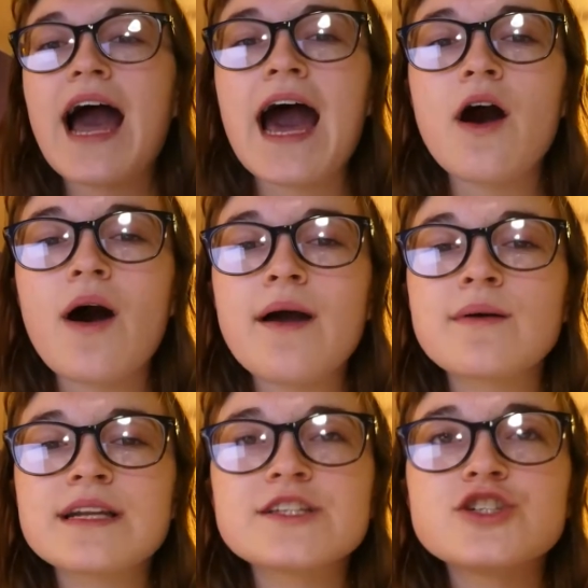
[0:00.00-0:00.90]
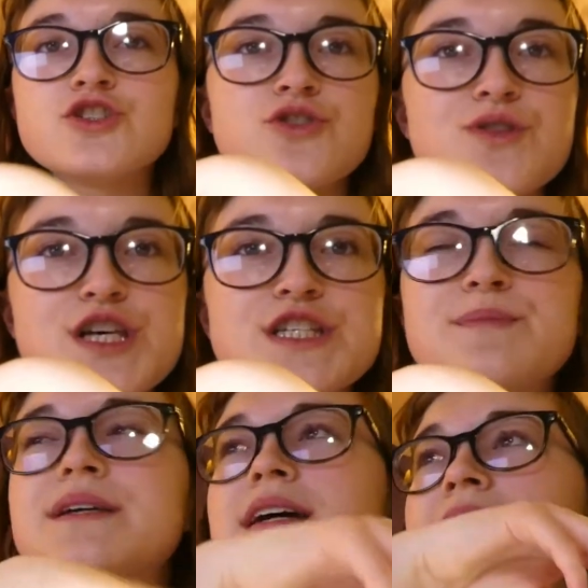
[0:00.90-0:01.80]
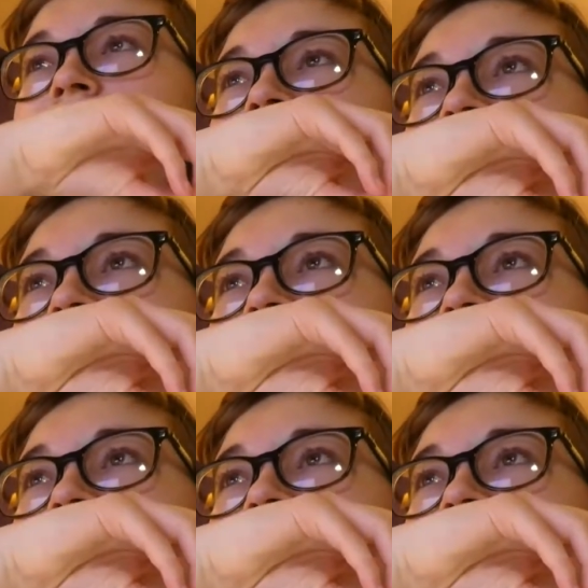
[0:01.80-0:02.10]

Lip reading: how I wanted to do this because